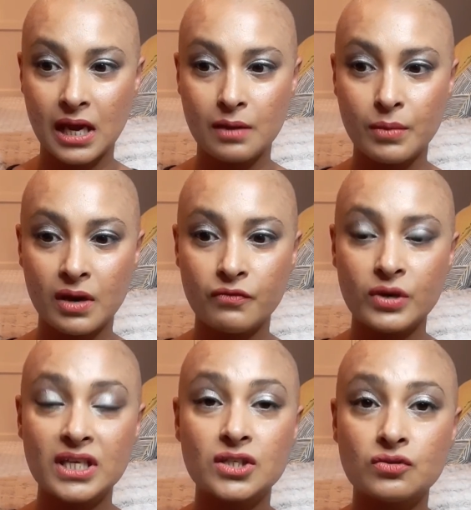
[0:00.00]
I
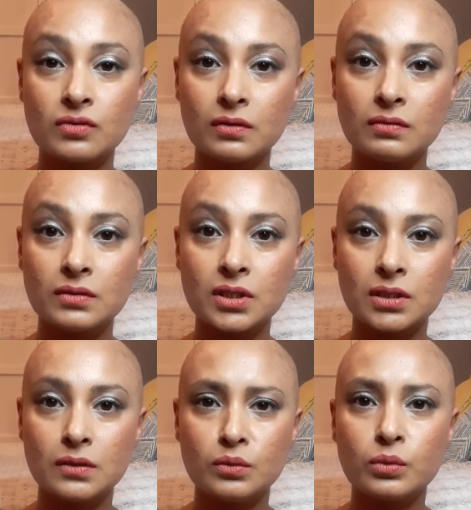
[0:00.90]
really struggled
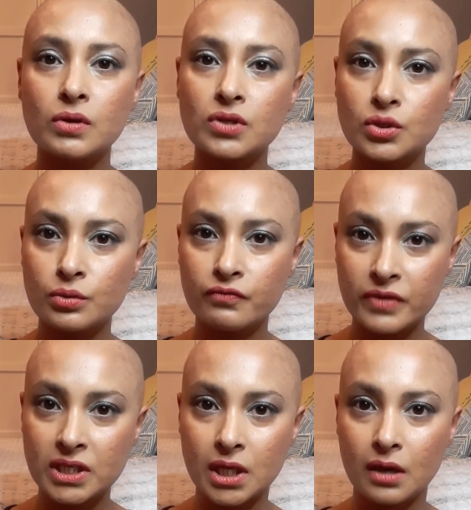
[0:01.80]
to want to do a
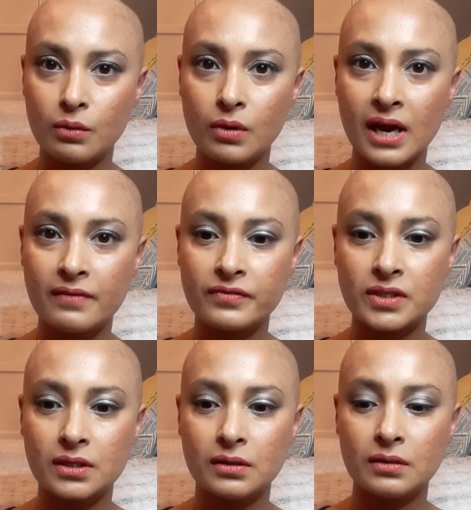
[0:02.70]
video
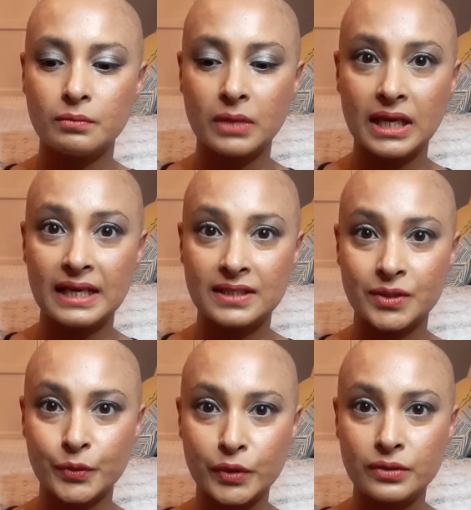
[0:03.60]
after my
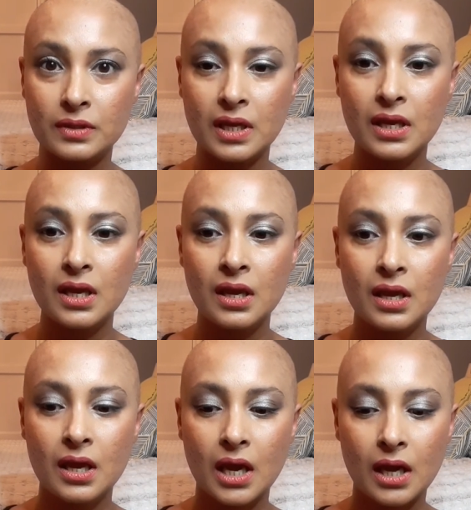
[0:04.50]
last one,
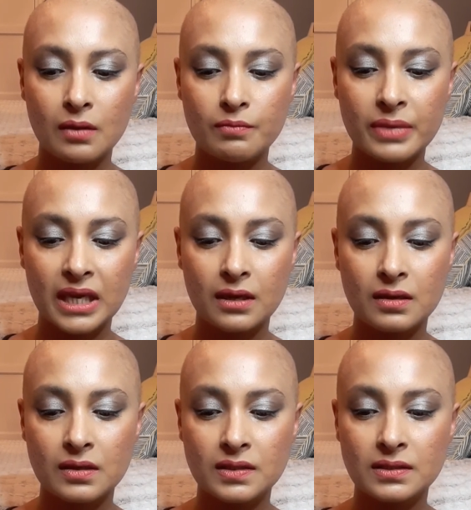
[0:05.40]

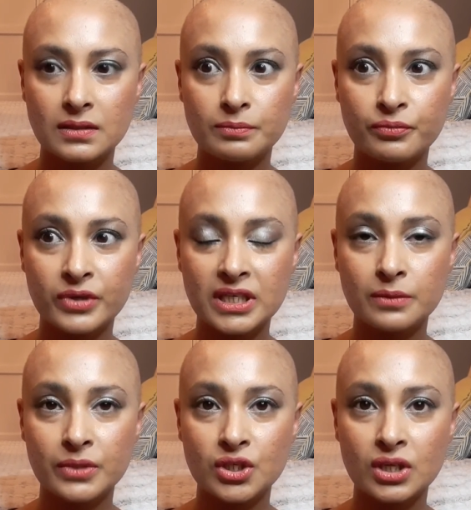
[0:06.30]
because pretty
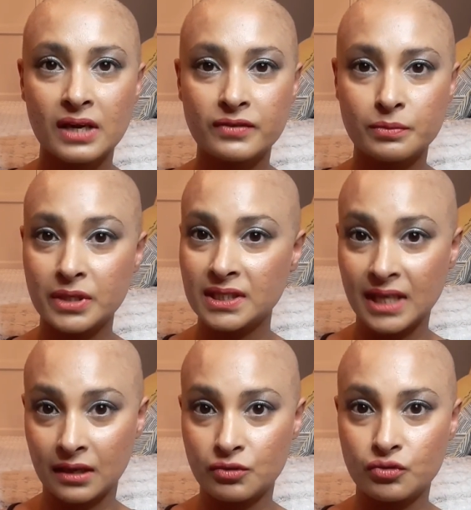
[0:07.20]
much after my
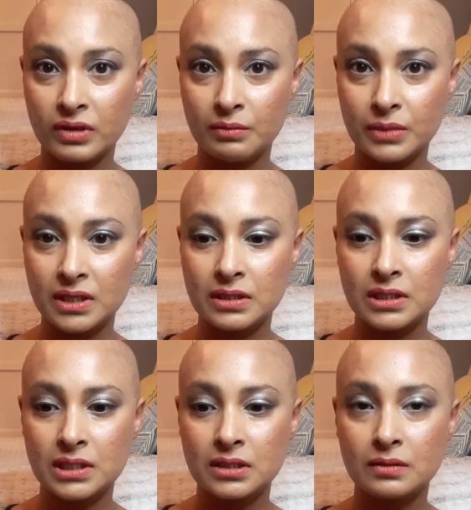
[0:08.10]
second
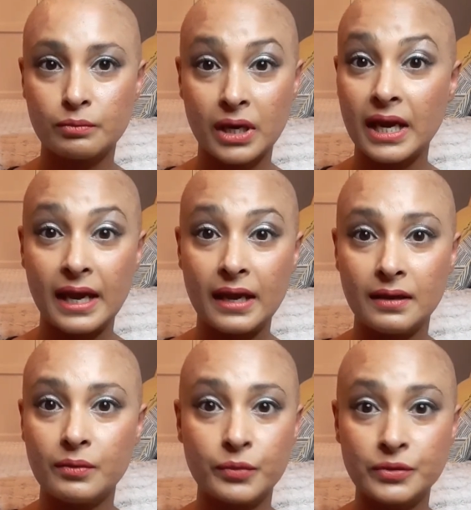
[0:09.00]
treatment my
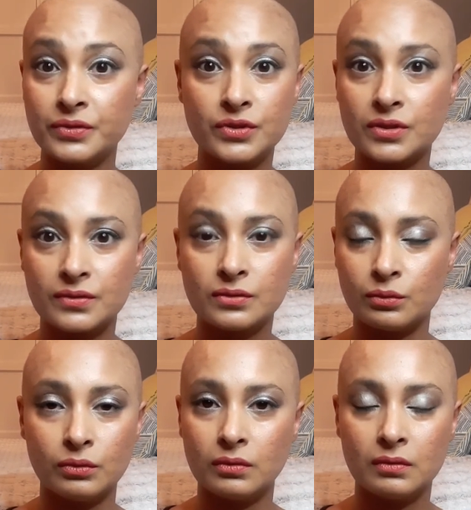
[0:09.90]
hair was just
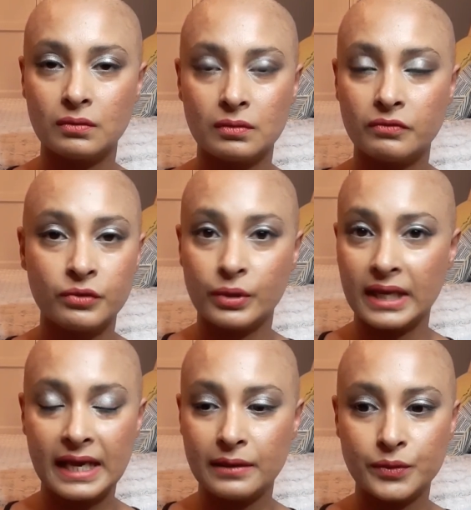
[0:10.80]
all
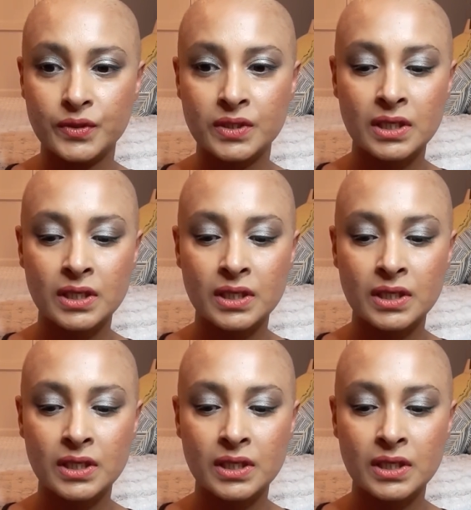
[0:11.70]
falling out.